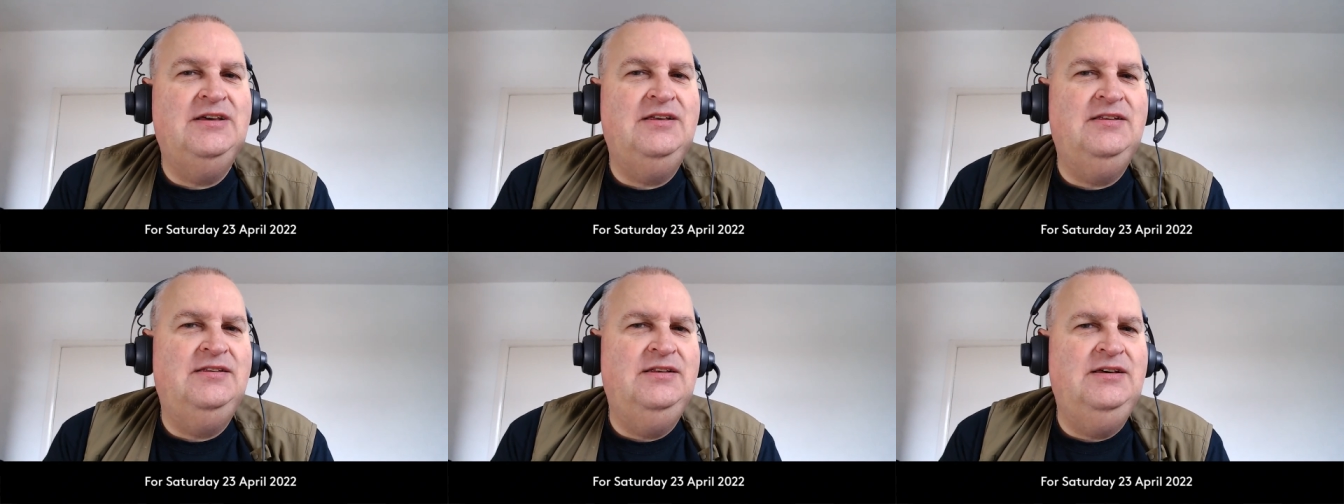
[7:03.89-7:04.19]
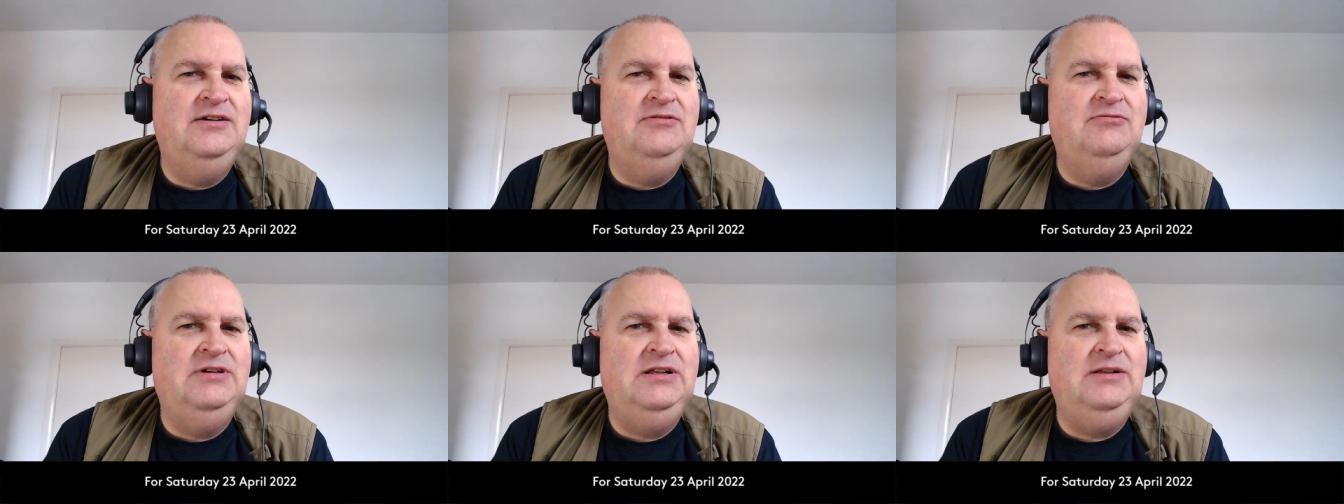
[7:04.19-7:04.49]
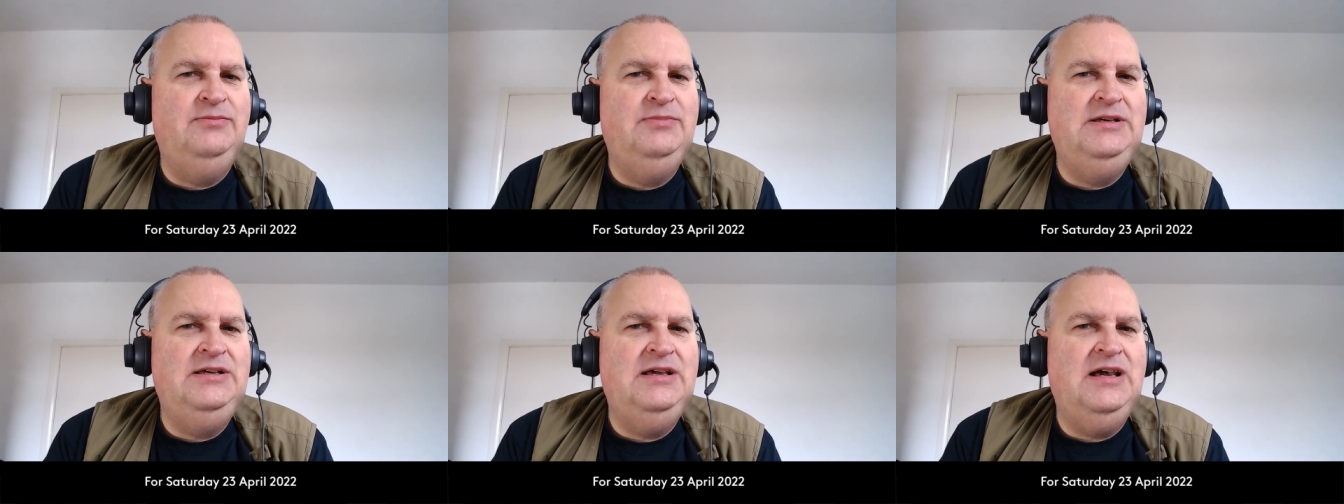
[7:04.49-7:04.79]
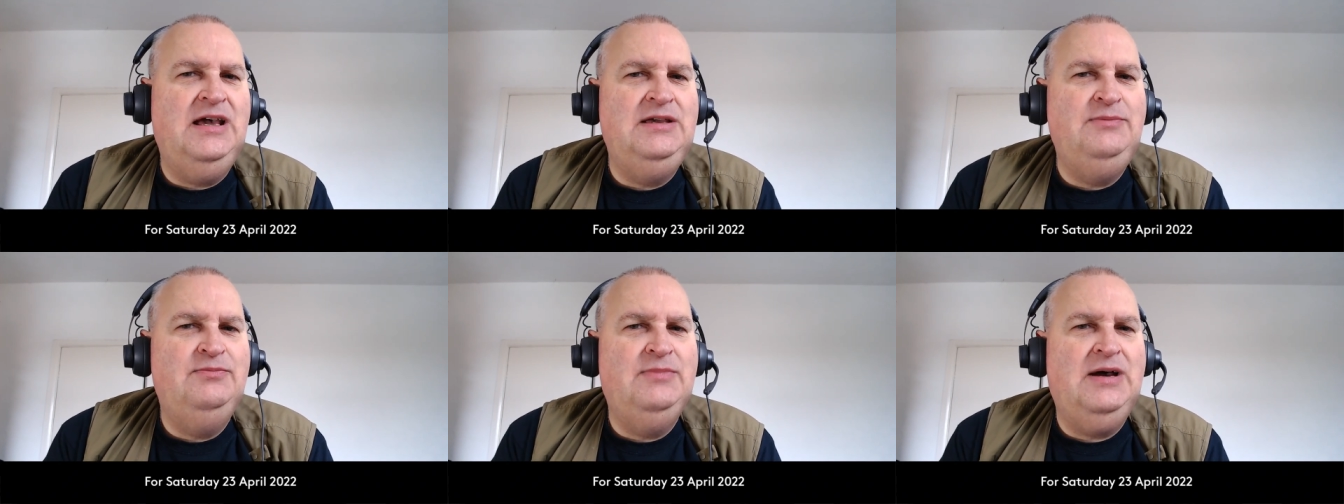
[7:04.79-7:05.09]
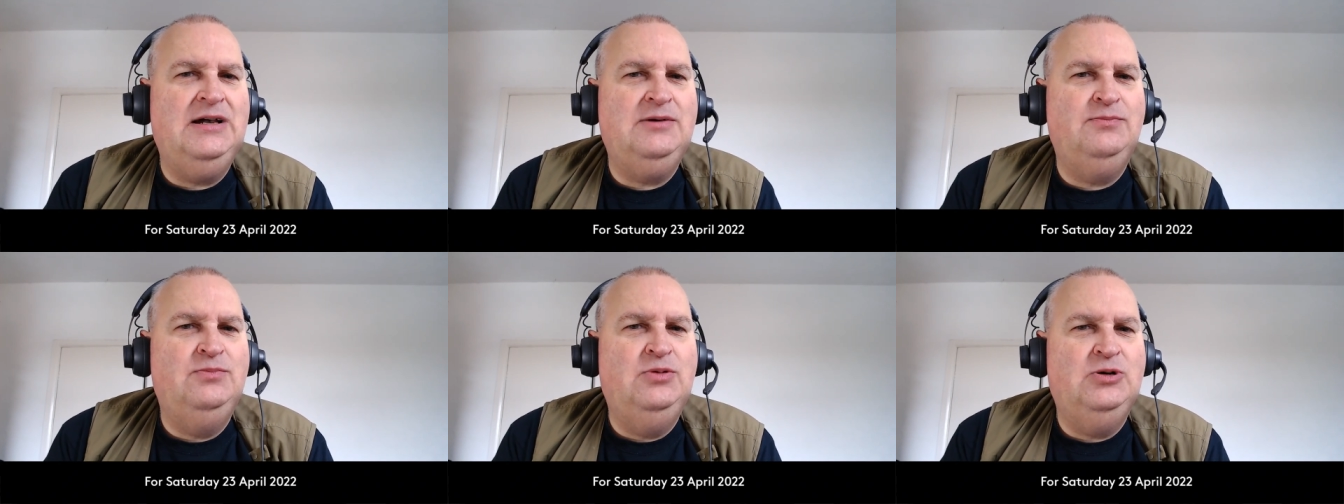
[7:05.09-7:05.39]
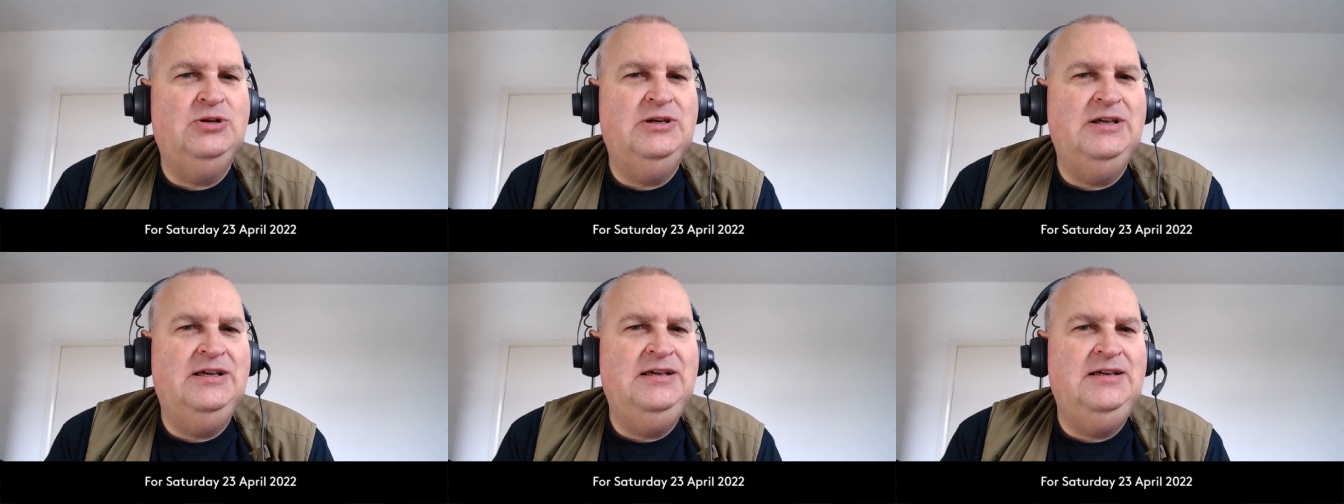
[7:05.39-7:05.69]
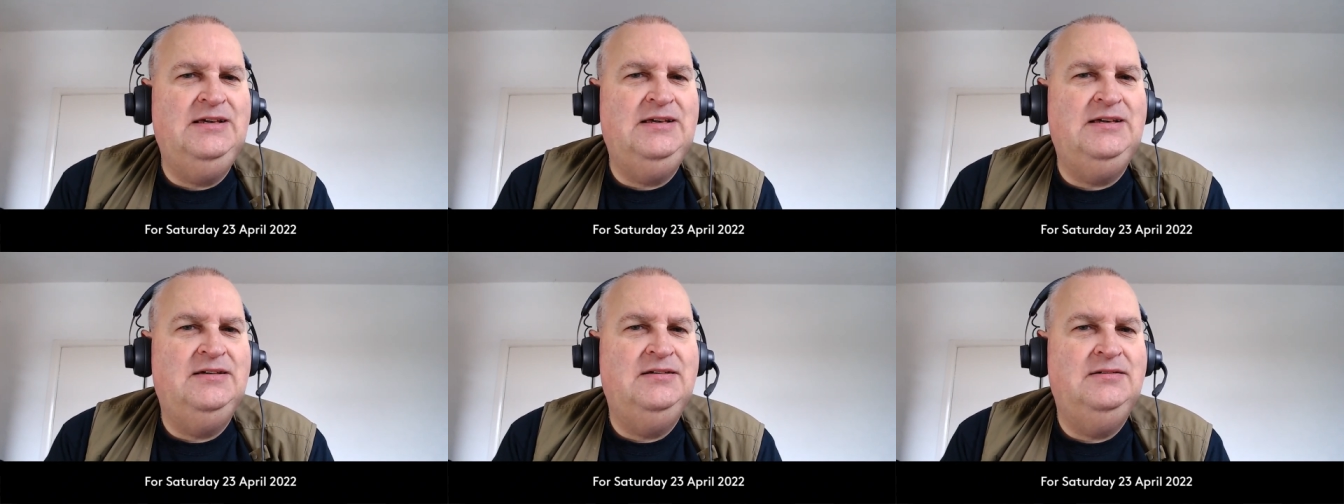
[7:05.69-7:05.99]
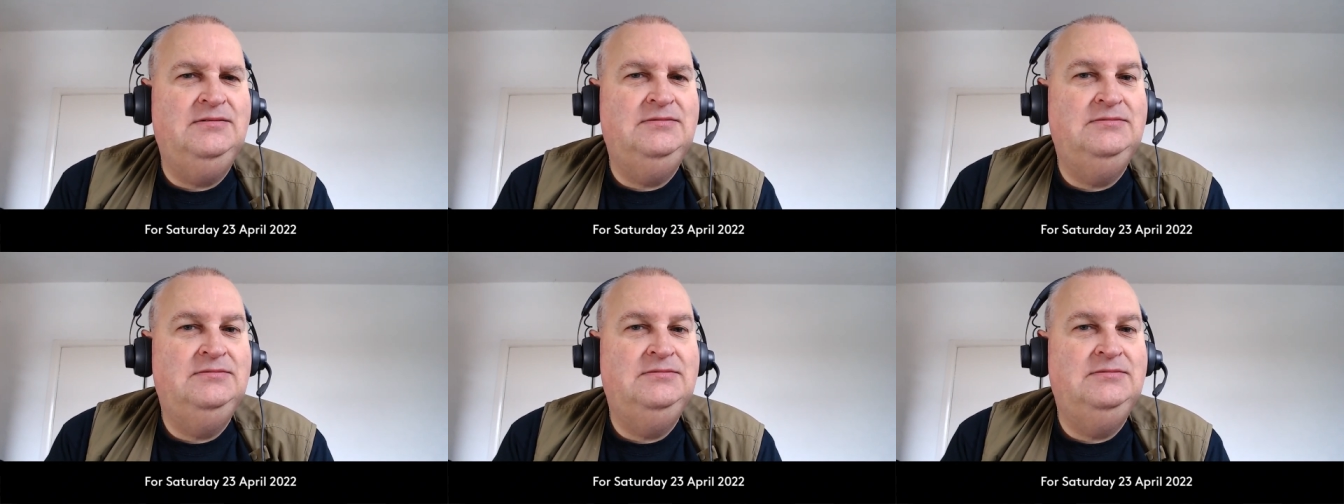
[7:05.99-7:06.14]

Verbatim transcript: there will be a MacBook Air.